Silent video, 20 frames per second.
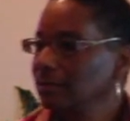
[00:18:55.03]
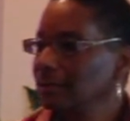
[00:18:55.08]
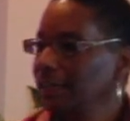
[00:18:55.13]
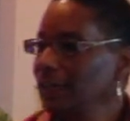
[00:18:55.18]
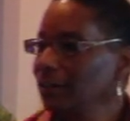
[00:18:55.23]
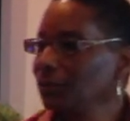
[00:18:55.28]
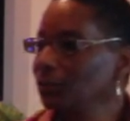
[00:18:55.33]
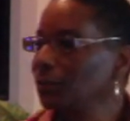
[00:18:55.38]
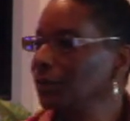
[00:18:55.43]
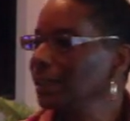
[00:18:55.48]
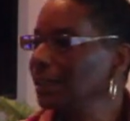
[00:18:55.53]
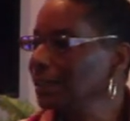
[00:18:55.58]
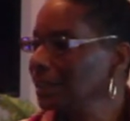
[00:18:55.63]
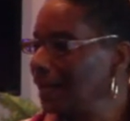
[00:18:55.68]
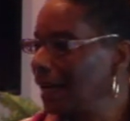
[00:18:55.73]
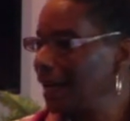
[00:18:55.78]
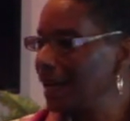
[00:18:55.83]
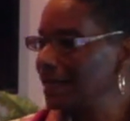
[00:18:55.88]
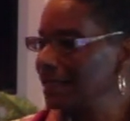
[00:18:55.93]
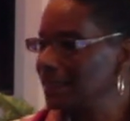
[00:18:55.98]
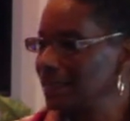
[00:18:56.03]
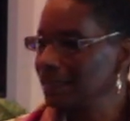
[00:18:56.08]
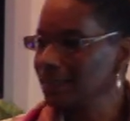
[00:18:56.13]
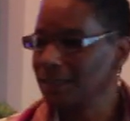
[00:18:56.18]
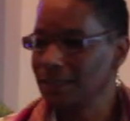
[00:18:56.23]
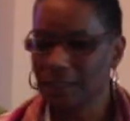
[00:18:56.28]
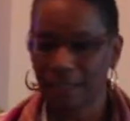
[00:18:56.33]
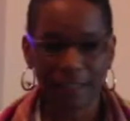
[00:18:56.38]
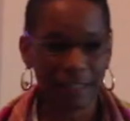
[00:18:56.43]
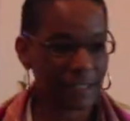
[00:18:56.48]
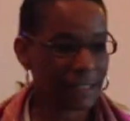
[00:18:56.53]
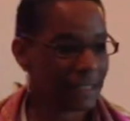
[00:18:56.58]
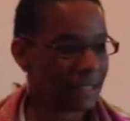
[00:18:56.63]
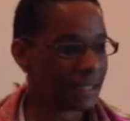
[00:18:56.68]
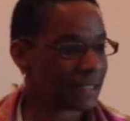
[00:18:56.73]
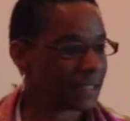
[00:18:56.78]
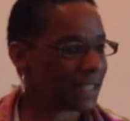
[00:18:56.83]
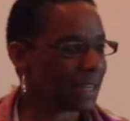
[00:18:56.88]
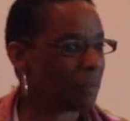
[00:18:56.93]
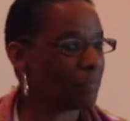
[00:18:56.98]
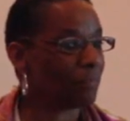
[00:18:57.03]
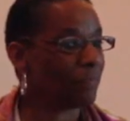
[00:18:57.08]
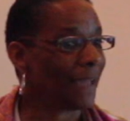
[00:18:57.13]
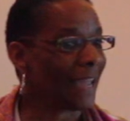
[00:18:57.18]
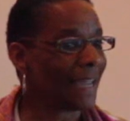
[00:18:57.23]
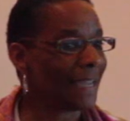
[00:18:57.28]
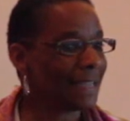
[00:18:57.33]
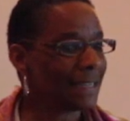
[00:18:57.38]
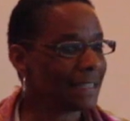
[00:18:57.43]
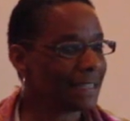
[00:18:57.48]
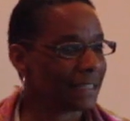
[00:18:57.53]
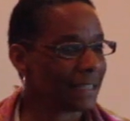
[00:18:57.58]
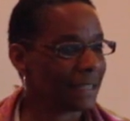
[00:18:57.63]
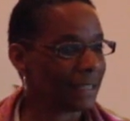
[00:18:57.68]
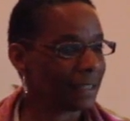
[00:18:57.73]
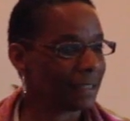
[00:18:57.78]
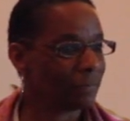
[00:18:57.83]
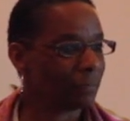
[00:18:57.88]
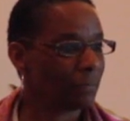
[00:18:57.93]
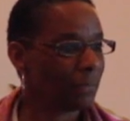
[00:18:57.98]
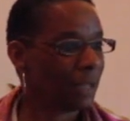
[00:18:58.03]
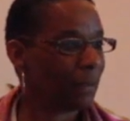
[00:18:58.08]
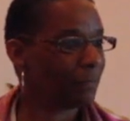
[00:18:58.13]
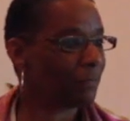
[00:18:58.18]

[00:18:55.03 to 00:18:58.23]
And realize that in this amazing